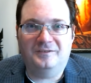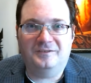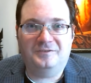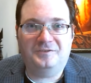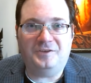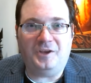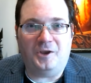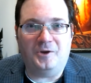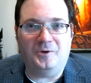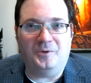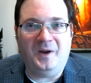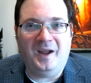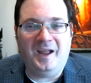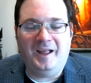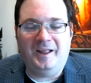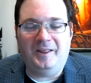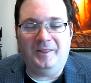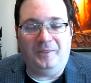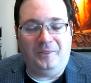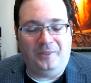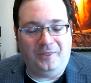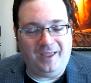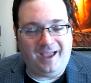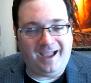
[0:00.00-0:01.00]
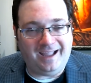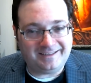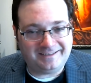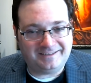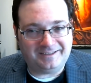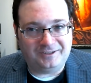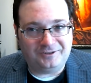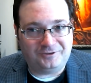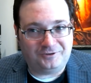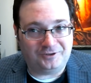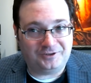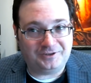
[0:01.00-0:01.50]
So
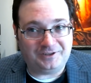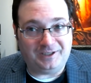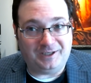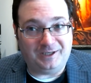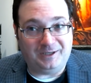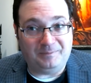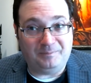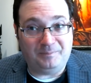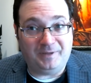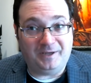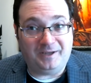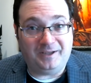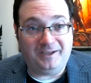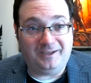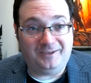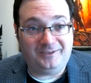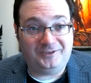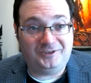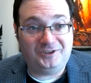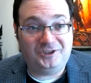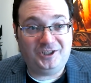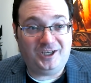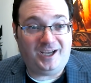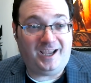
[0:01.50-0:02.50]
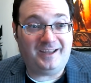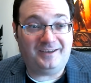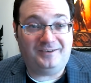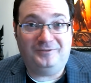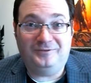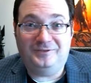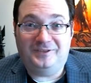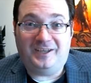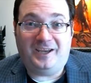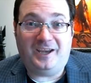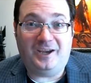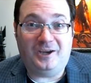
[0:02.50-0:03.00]
that's interesting because Chet,
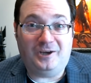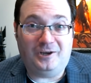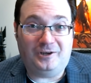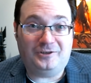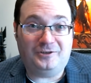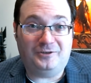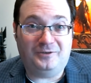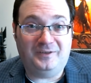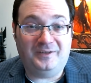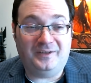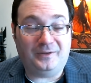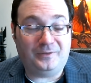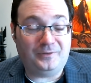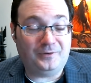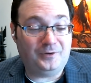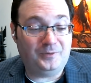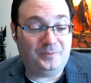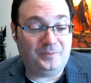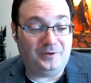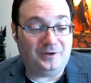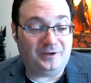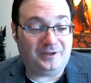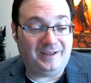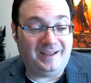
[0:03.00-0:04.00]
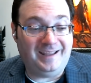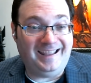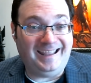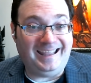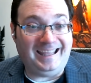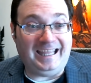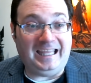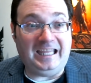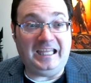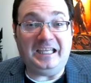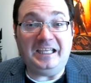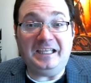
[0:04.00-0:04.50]
who's a character in the third book,
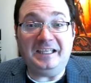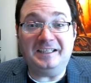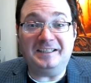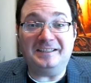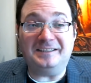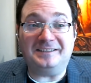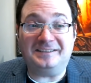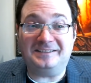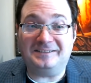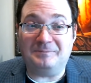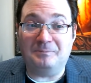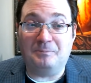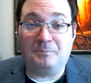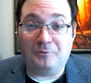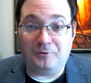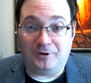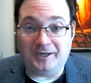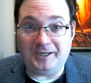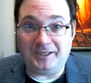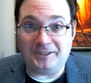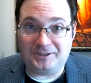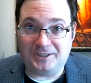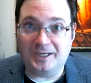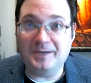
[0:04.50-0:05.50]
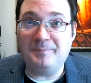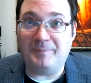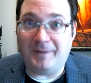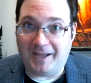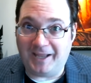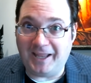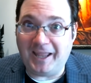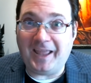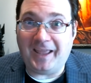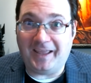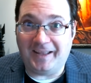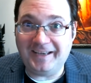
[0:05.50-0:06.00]
is British in
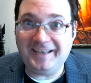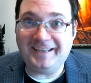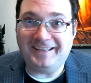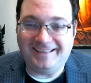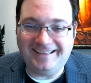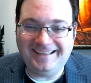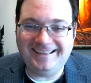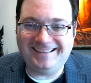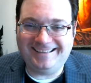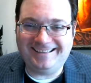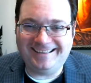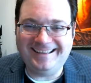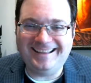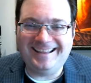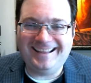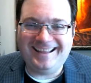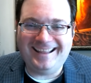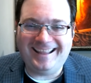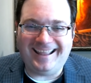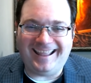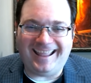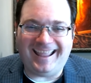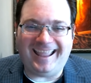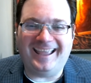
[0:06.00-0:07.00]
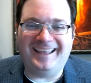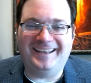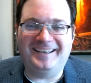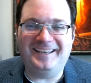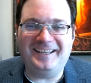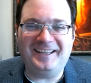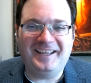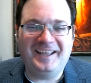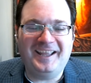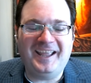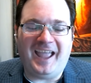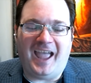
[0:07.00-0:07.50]
my head
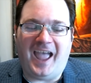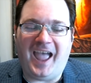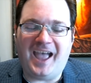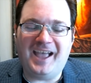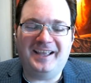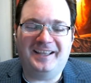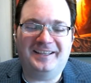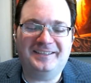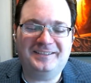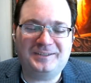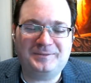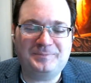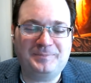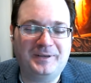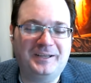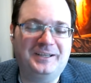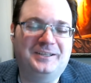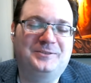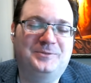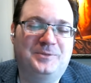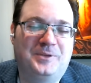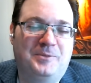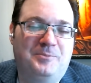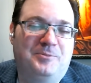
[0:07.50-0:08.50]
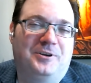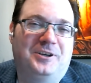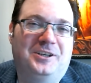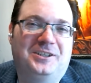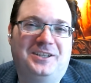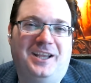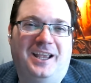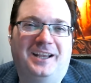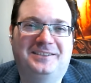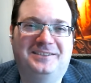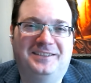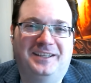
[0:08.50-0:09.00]
and speaks with a
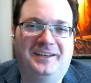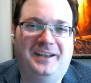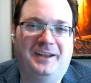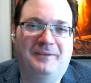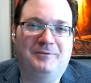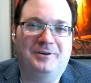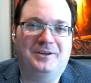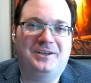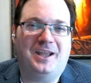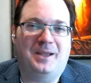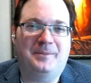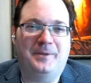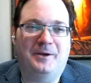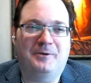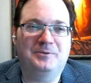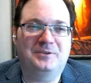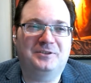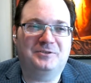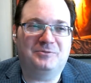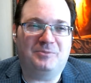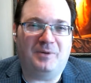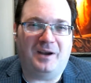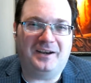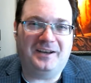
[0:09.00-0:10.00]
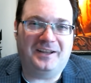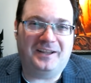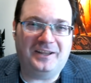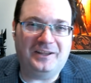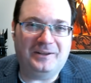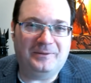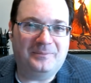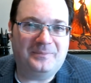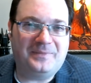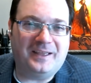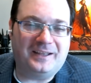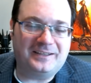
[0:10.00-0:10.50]
British accent every time I was writing
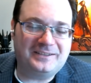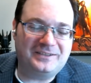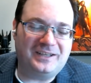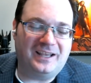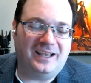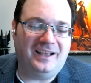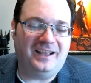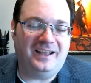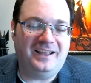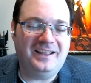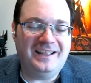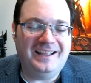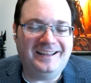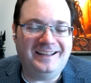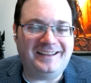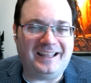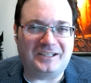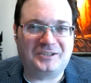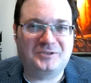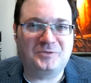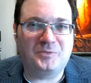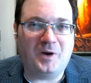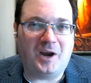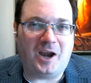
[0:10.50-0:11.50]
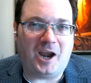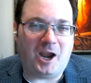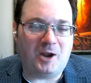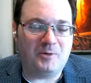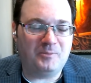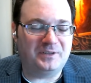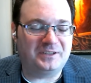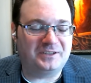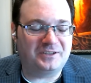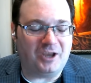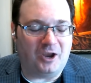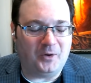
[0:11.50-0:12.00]
him. That's where I
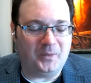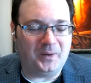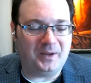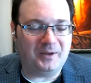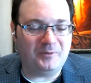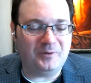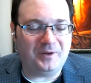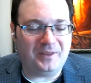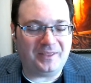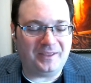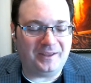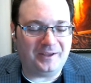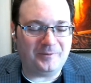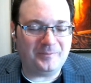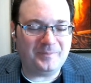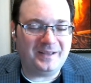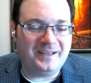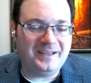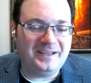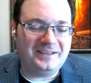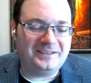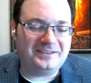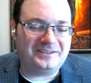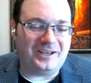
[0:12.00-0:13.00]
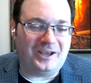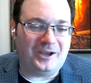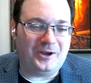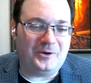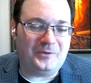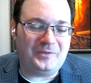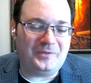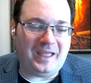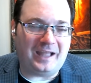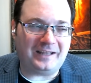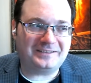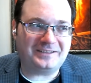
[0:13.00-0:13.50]
was going with him.
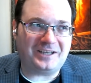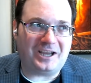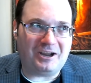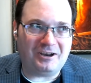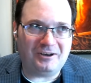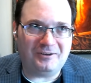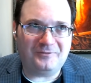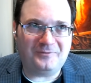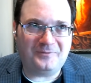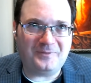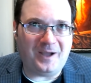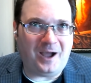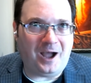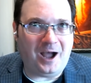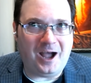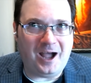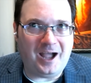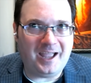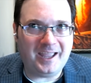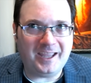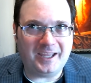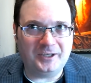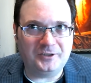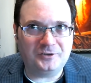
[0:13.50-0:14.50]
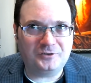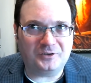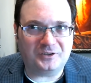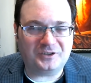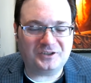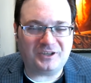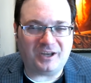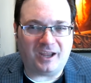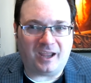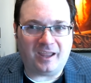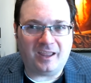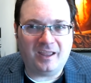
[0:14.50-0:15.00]
So that's kind of
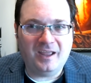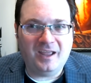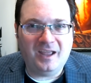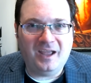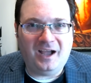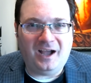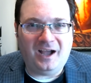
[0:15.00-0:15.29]
interesting.